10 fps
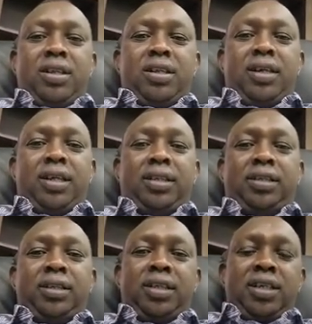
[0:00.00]
They are
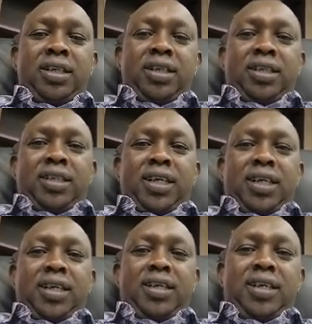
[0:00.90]

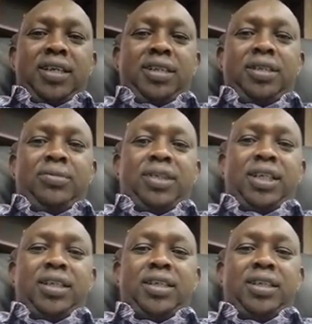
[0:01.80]
saying,
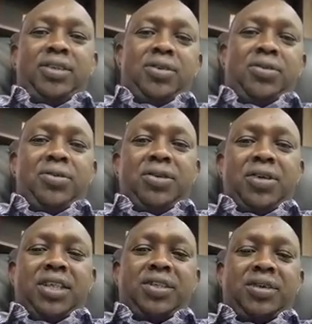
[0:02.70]
oh, you know,
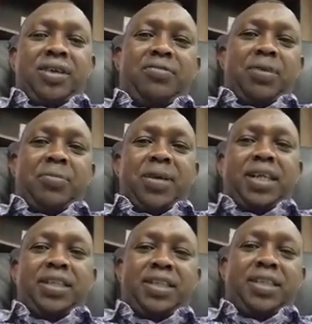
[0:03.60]
us, we have
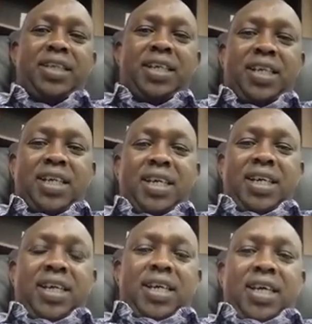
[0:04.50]
papers,
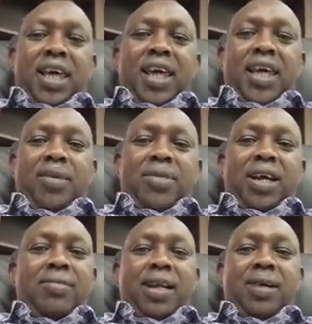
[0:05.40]
hey,
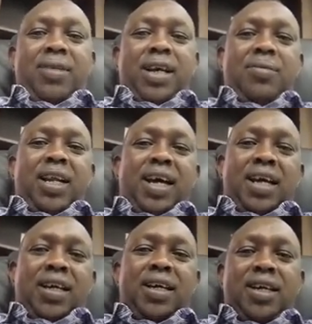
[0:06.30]
blah, blah, blah, blah,
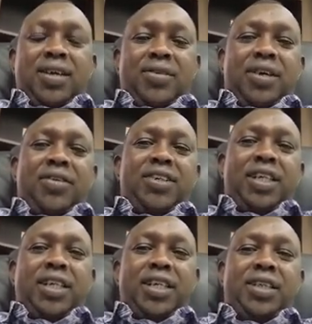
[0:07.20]
we have
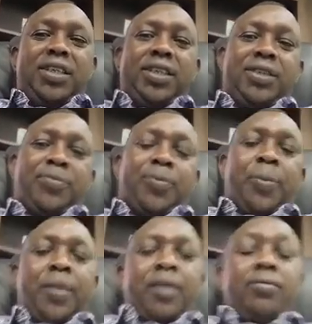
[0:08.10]
degrees.
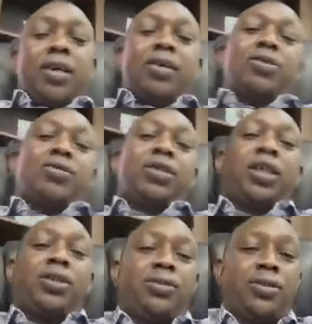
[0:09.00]
But I want to tell
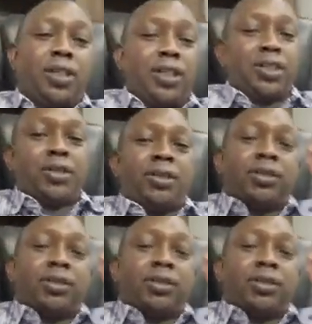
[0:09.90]
you guys,